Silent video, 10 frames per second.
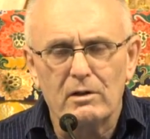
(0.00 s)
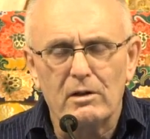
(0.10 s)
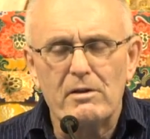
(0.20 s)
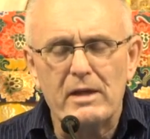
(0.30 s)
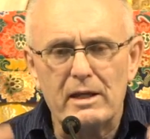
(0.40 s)

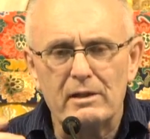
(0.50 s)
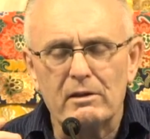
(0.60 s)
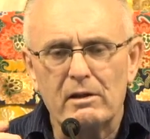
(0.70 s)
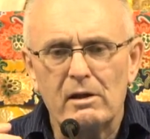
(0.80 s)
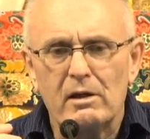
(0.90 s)

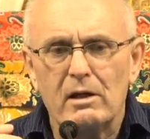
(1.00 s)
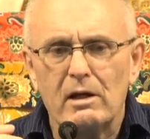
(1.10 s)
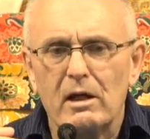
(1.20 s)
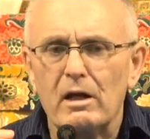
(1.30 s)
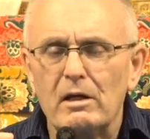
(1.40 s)
then
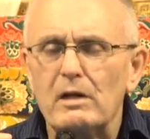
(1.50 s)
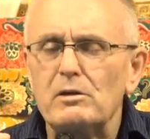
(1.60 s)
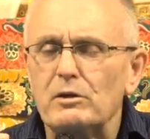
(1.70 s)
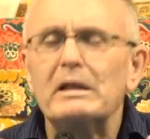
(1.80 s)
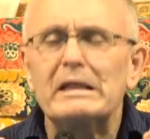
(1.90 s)

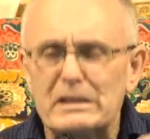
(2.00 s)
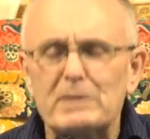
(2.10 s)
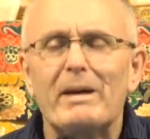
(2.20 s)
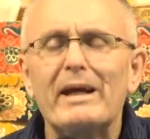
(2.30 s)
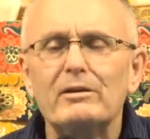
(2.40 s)
you can
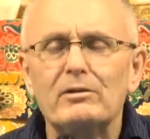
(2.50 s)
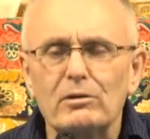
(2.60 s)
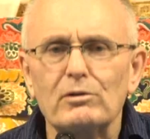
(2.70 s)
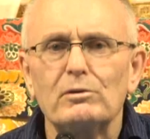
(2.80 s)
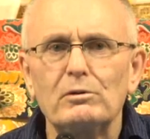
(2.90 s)
expect
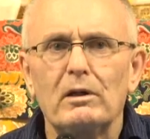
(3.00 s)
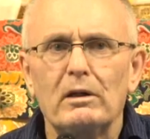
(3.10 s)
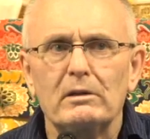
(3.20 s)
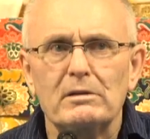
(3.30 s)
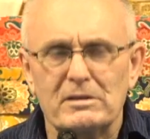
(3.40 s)
to
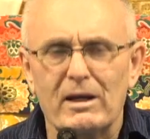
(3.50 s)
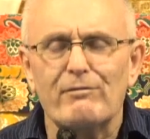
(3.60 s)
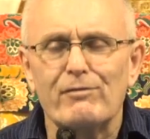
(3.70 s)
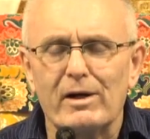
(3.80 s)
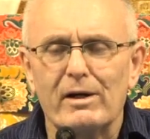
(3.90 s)

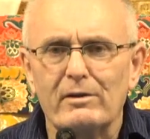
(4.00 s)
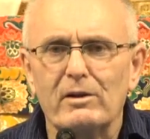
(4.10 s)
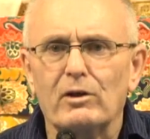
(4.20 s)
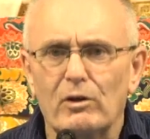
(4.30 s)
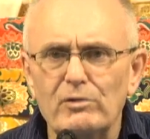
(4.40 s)
suffer the
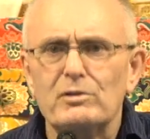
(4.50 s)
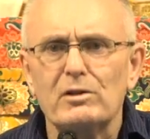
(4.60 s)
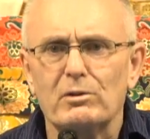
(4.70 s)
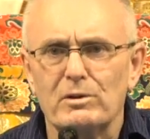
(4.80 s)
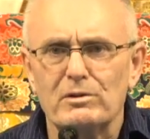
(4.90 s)

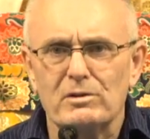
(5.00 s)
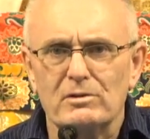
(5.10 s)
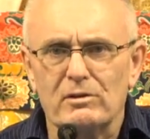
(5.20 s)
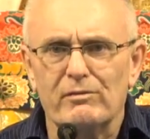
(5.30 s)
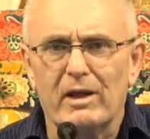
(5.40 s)
consequences
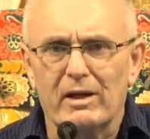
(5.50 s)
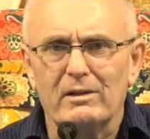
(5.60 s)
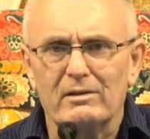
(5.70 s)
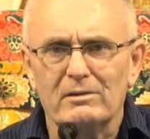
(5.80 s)
of that.